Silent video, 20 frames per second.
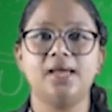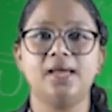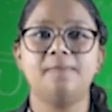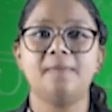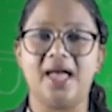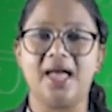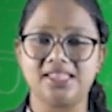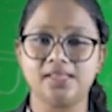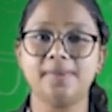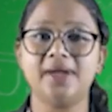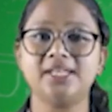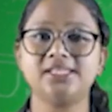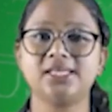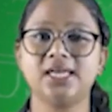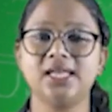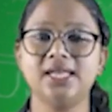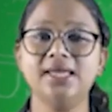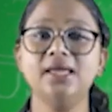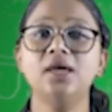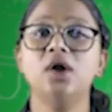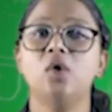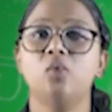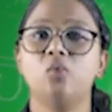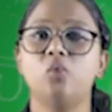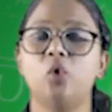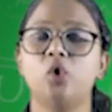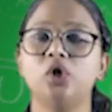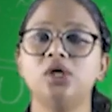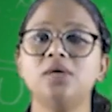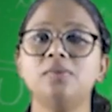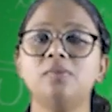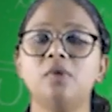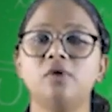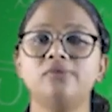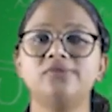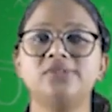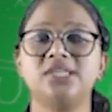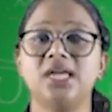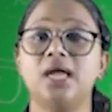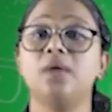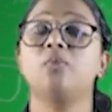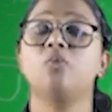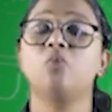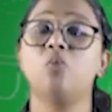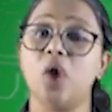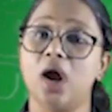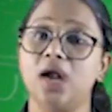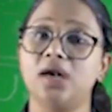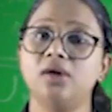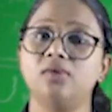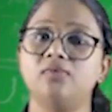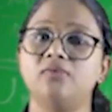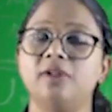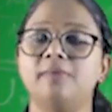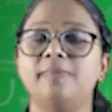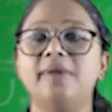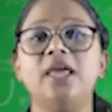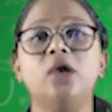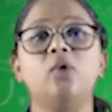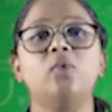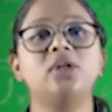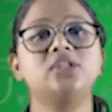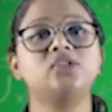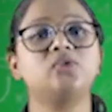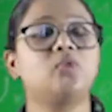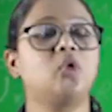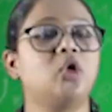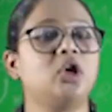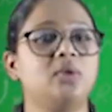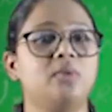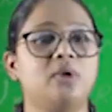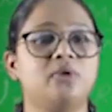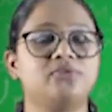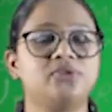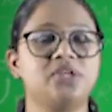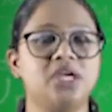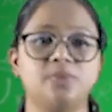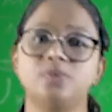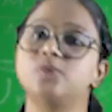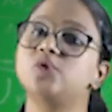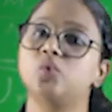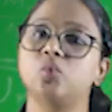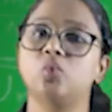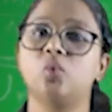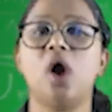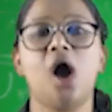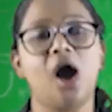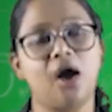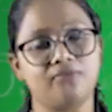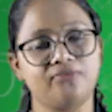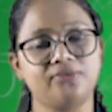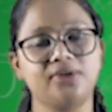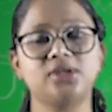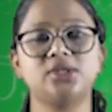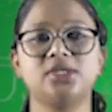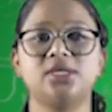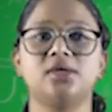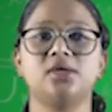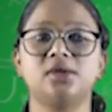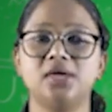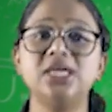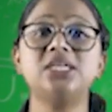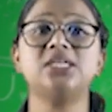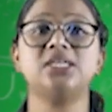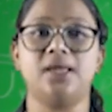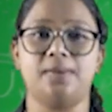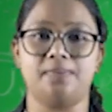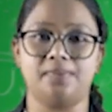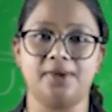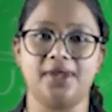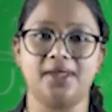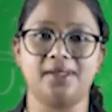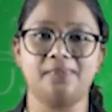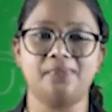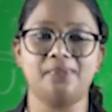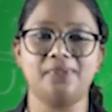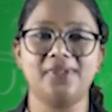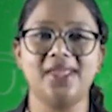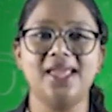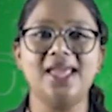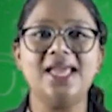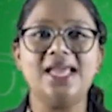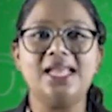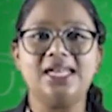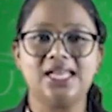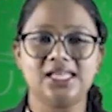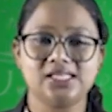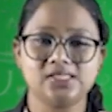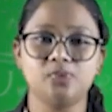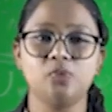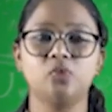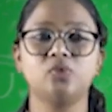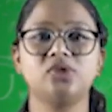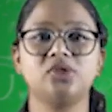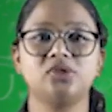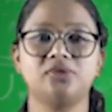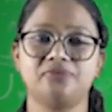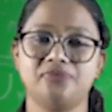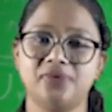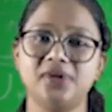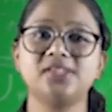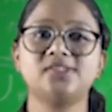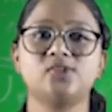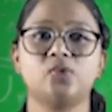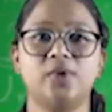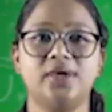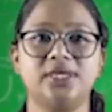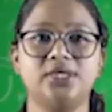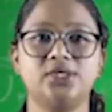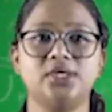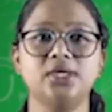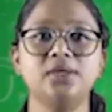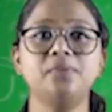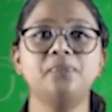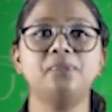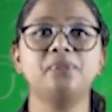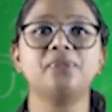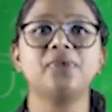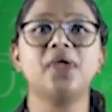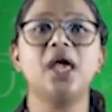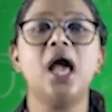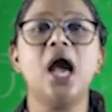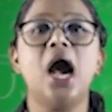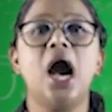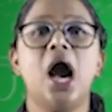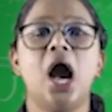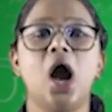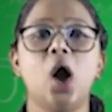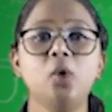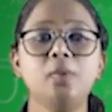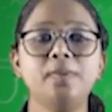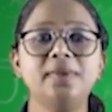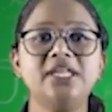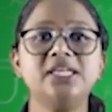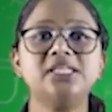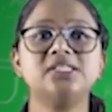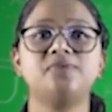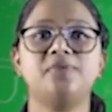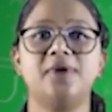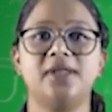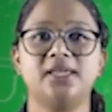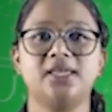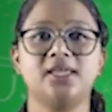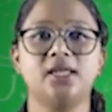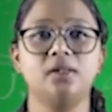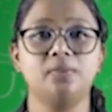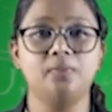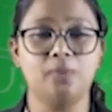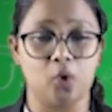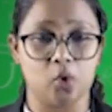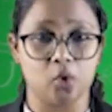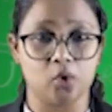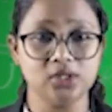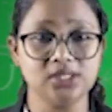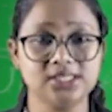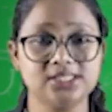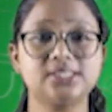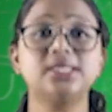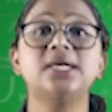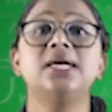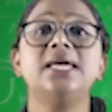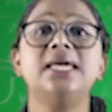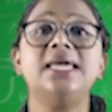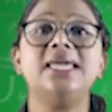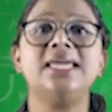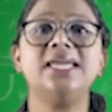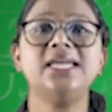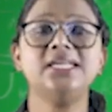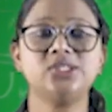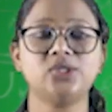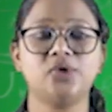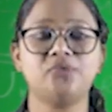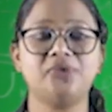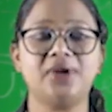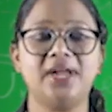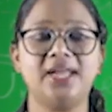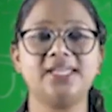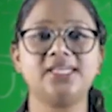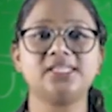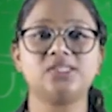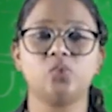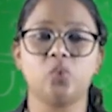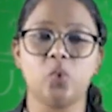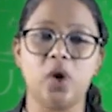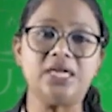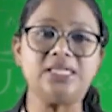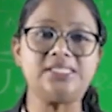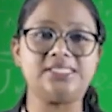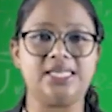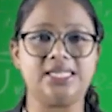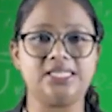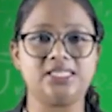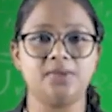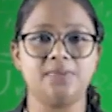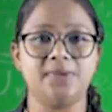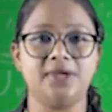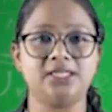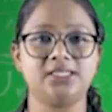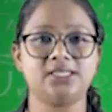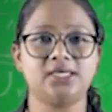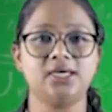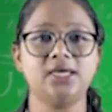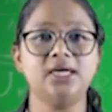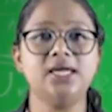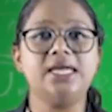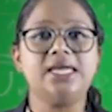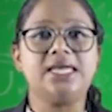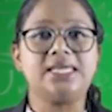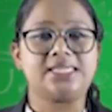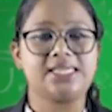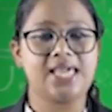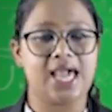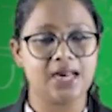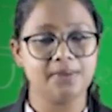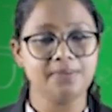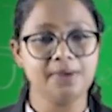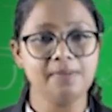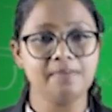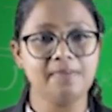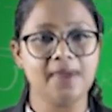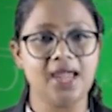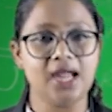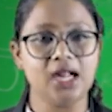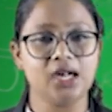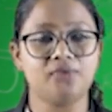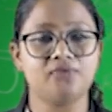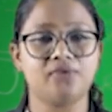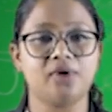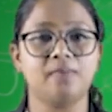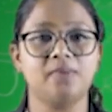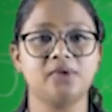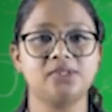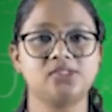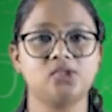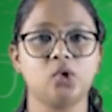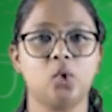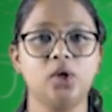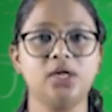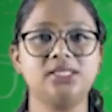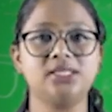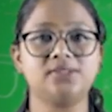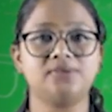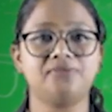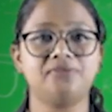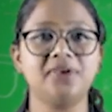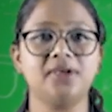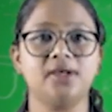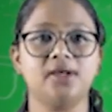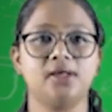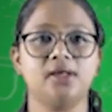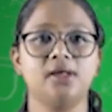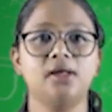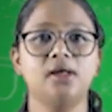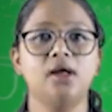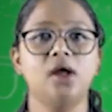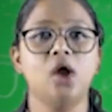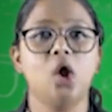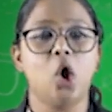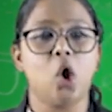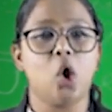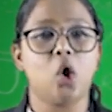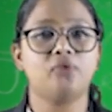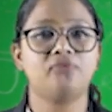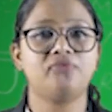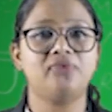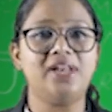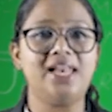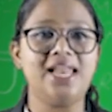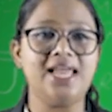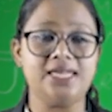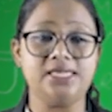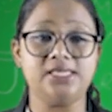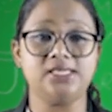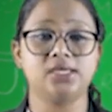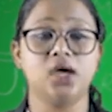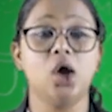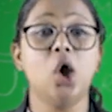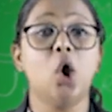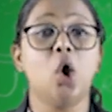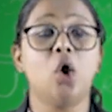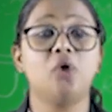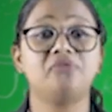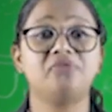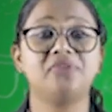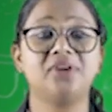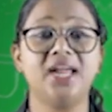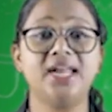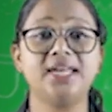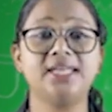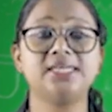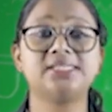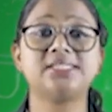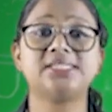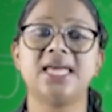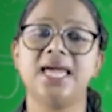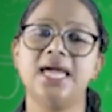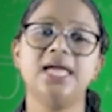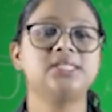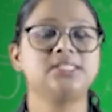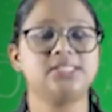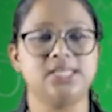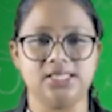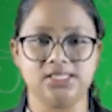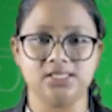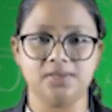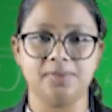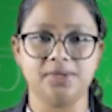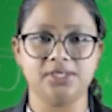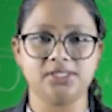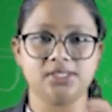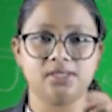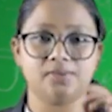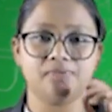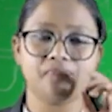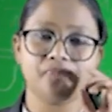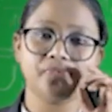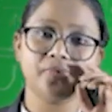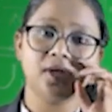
Mathematically, volume of shape 1 will be equal to volume of shape 2 after reshaping. Let's move to the first question. How many spherical balls, each of radius 1 centimeter, can be made from a solid sphere of lead of radius 8 centimeter?